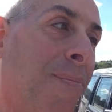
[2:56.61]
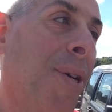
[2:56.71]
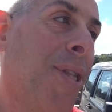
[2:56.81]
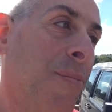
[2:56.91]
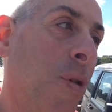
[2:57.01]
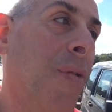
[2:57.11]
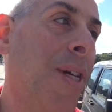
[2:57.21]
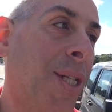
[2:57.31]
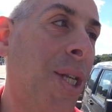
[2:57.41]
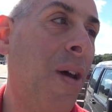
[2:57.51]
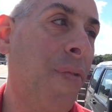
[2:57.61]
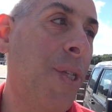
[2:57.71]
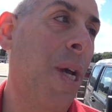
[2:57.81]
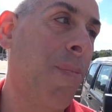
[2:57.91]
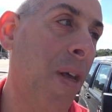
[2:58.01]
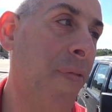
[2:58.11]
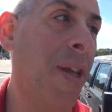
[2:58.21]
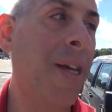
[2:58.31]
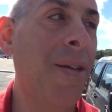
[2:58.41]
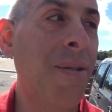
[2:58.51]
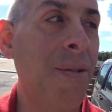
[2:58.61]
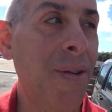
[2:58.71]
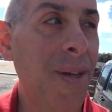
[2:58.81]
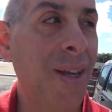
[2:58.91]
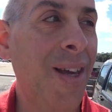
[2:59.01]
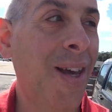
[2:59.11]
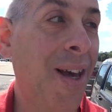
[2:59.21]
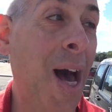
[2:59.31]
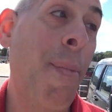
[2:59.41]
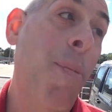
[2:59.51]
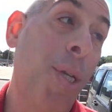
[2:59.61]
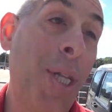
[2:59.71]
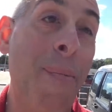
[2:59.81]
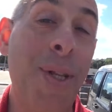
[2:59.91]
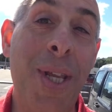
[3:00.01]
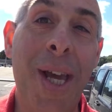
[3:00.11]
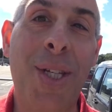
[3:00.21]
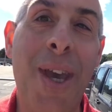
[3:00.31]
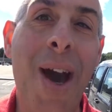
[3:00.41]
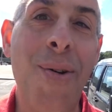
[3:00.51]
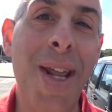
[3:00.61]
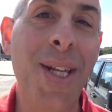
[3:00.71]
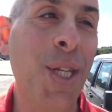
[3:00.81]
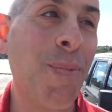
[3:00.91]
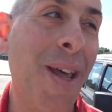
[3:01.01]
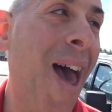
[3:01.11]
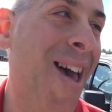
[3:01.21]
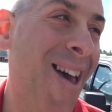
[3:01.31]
but the movie itself is uplifting I'm almost tempted to ask you how it ends but I